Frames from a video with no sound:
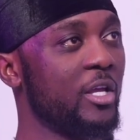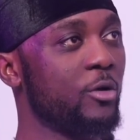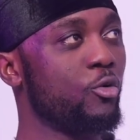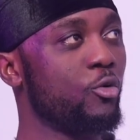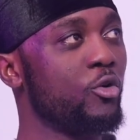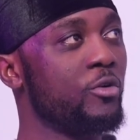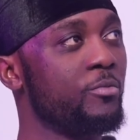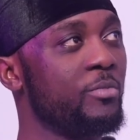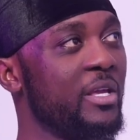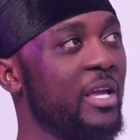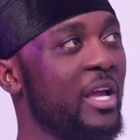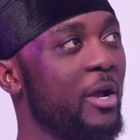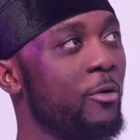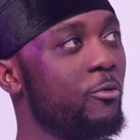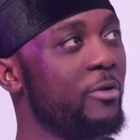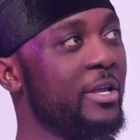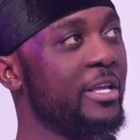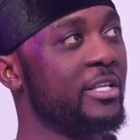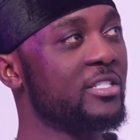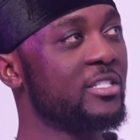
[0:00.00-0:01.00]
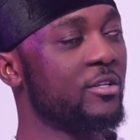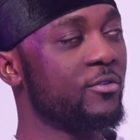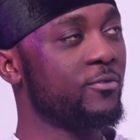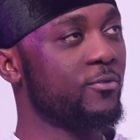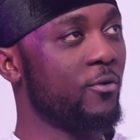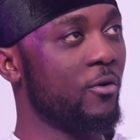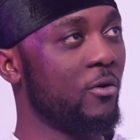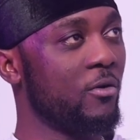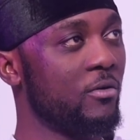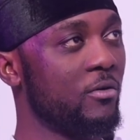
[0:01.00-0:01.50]
it could be a reason
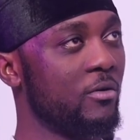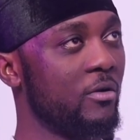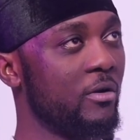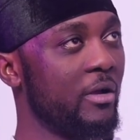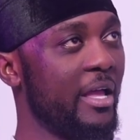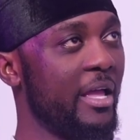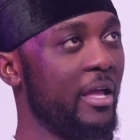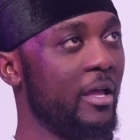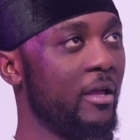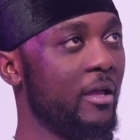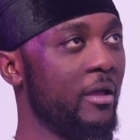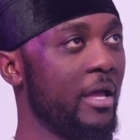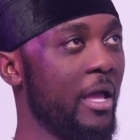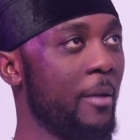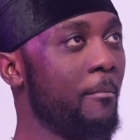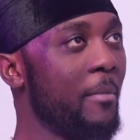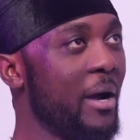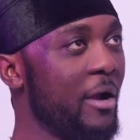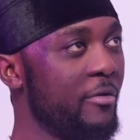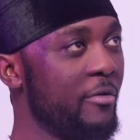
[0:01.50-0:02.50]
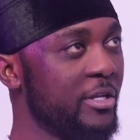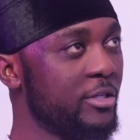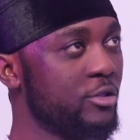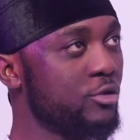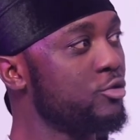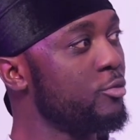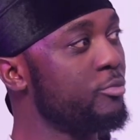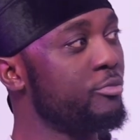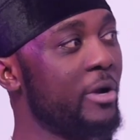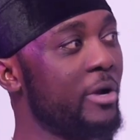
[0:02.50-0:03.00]
for a
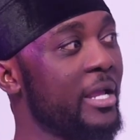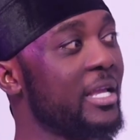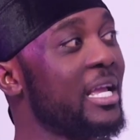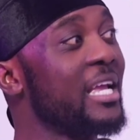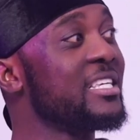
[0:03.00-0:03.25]
marriage to break.